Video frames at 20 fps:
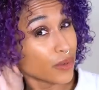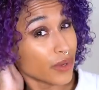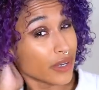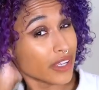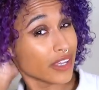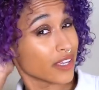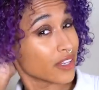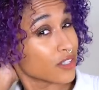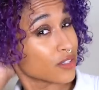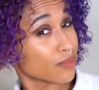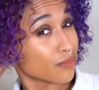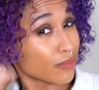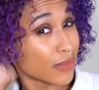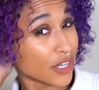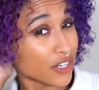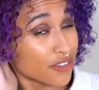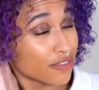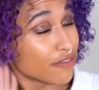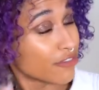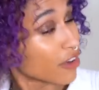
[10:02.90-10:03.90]
you wanna get as
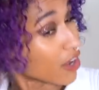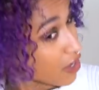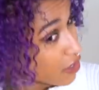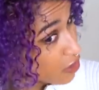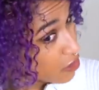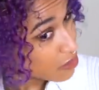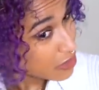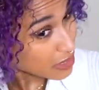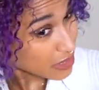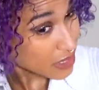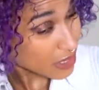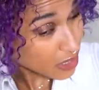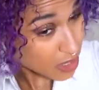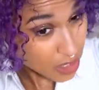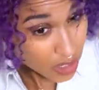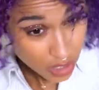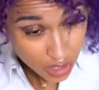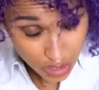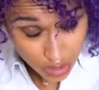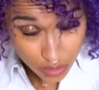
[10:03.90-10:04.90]
much volume
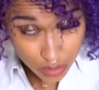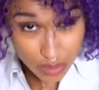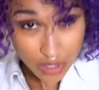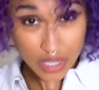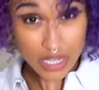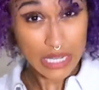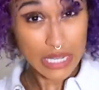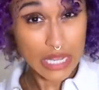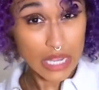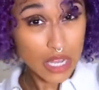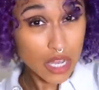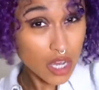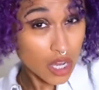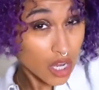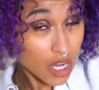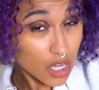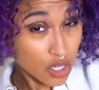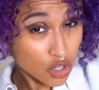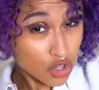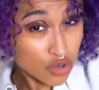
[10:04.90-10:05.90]
until you look like
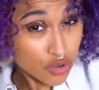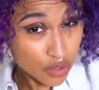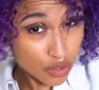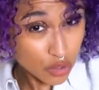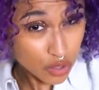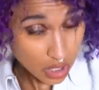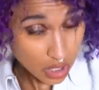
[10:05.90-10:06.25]
a true